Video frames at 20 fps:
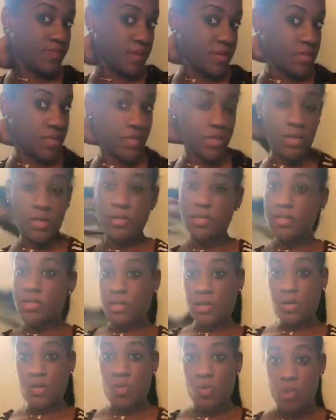basically just
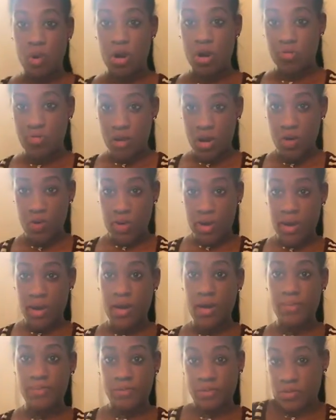gonna work my way
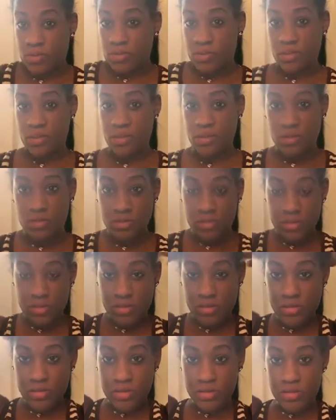up towards it.
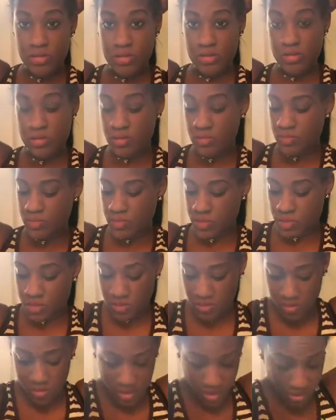So I'm just gonna
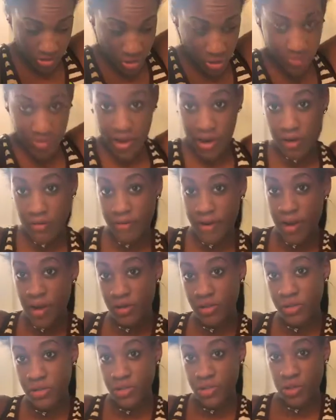go ahead and turn back
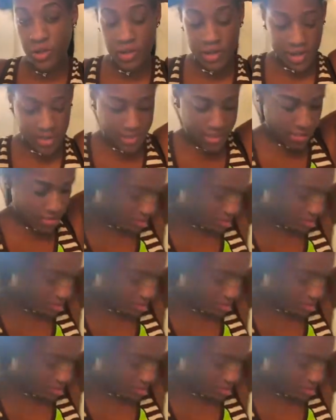around and show you guys